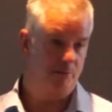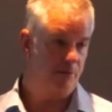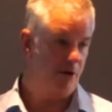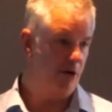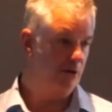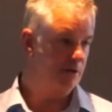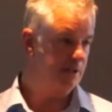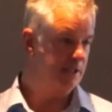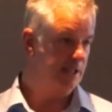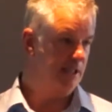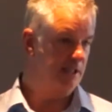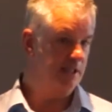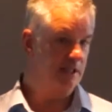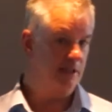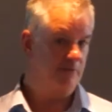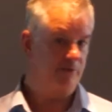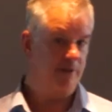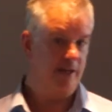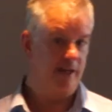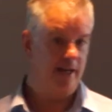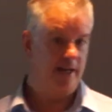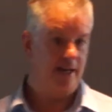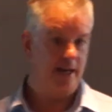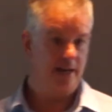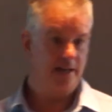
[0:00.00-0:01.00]
the proceeds if he
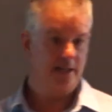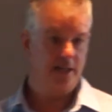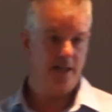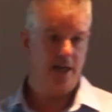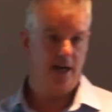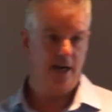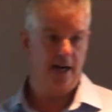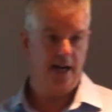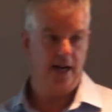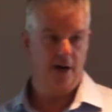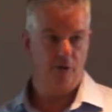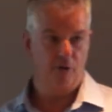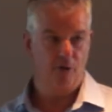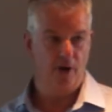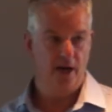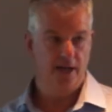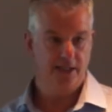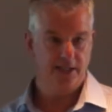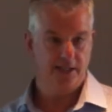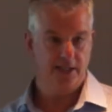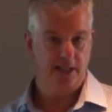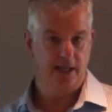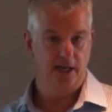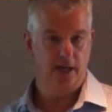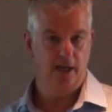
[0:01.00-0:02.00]
had done an outright
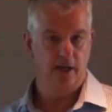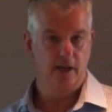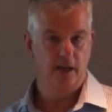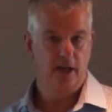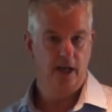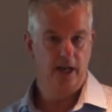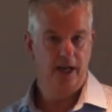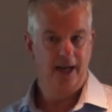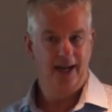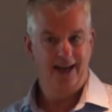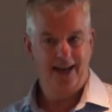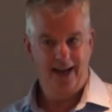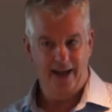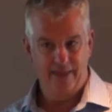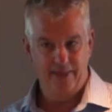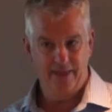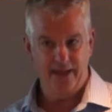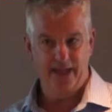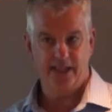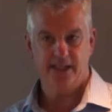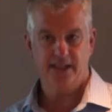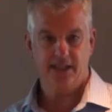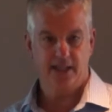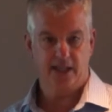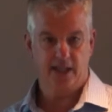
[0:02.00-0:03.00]
sale. And
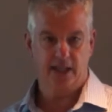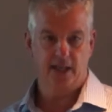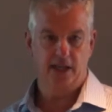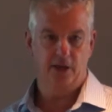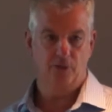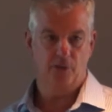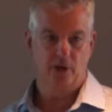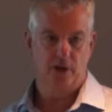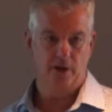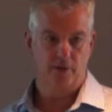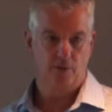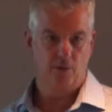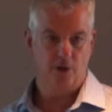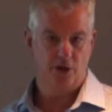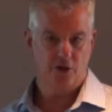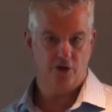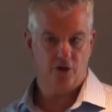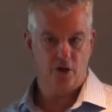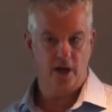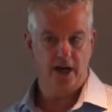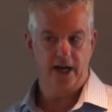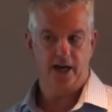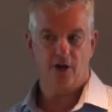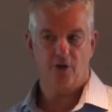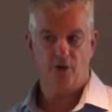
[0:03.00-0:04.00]
that's the key. We're
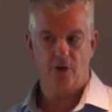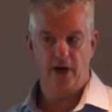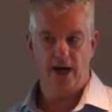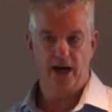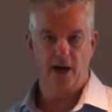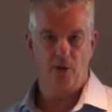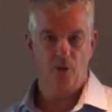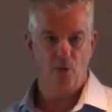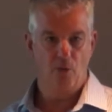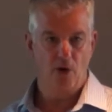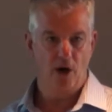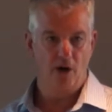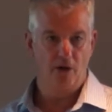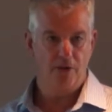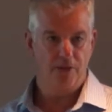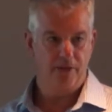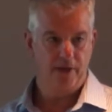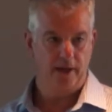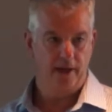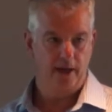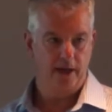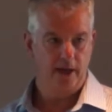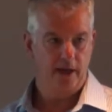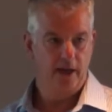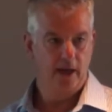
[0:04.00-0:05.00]
trying to create wealth
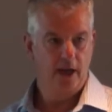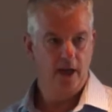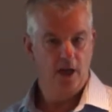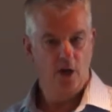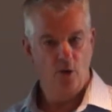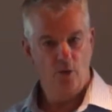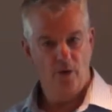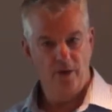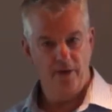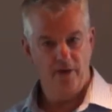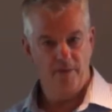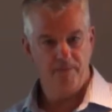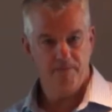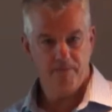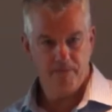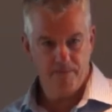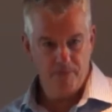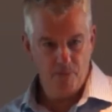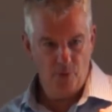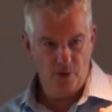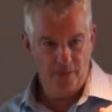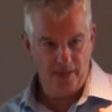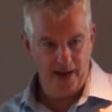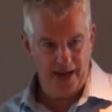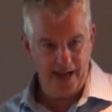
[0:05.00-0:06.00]
here
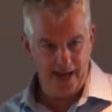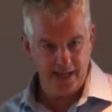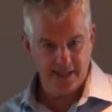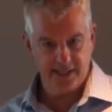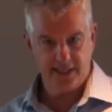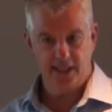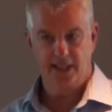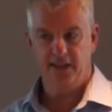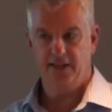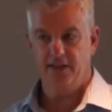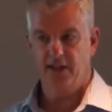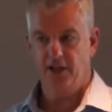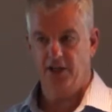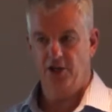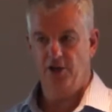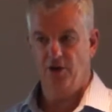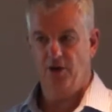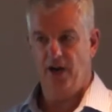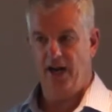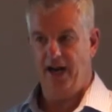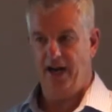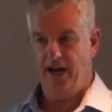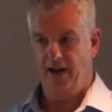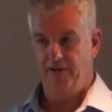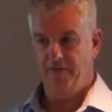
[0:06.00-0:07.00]
with an asset that you
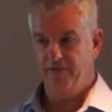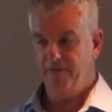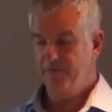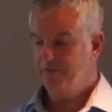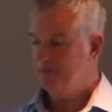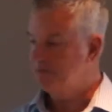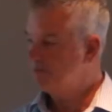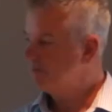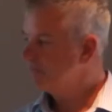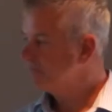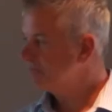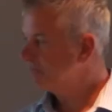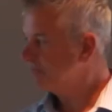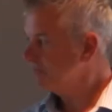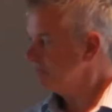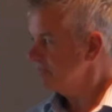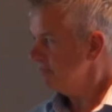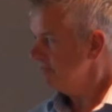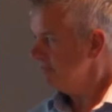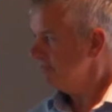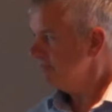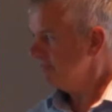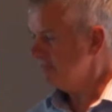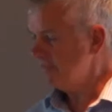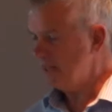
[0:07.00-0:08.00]
have
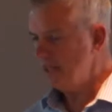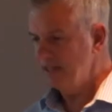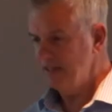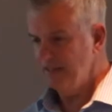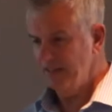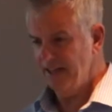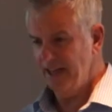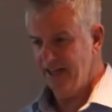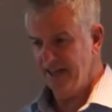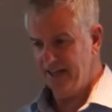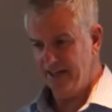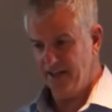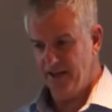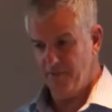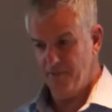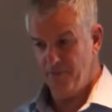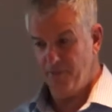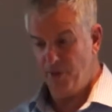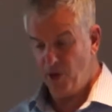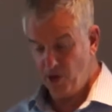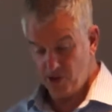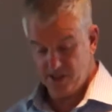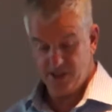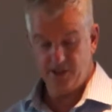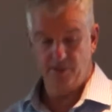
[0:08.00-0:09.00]
that
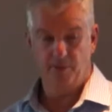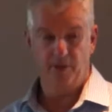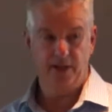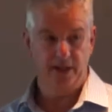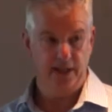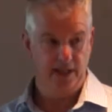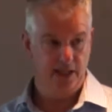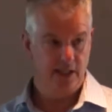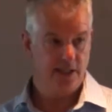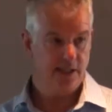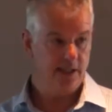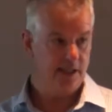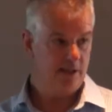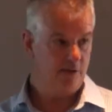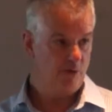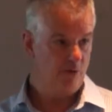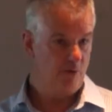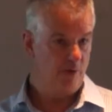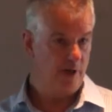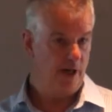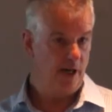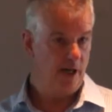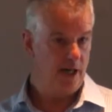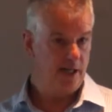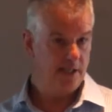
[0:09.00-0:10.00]
possibly isn't
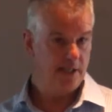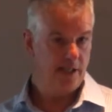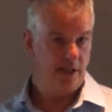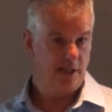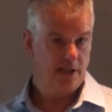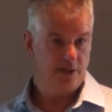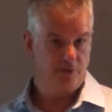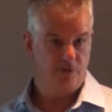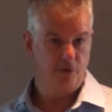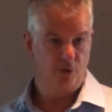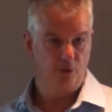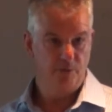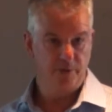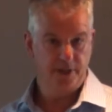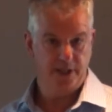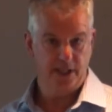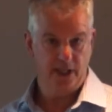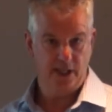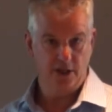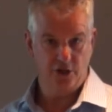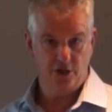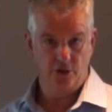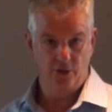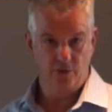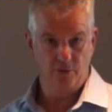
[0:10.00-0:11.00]
realising its full
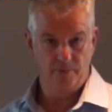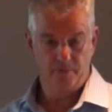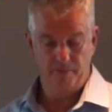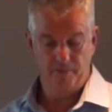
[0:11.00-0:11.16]
potential.